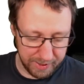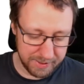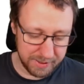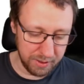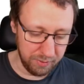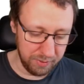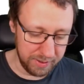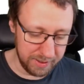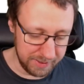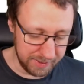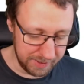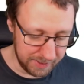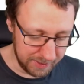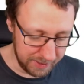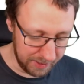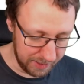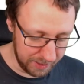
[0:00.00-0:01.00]
So this is
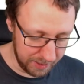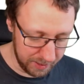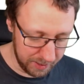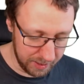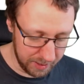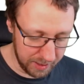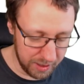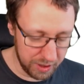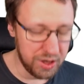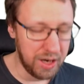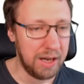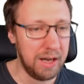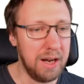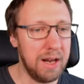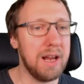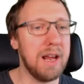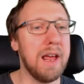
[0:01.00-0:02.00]
the channel
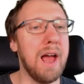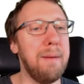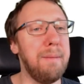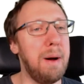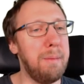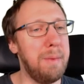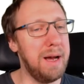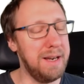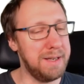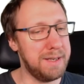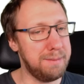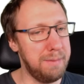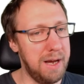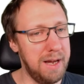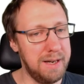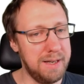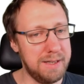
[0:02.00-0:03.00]
gamma minus
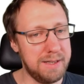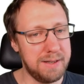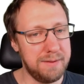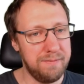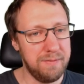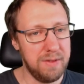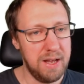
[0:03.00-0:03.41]
minus,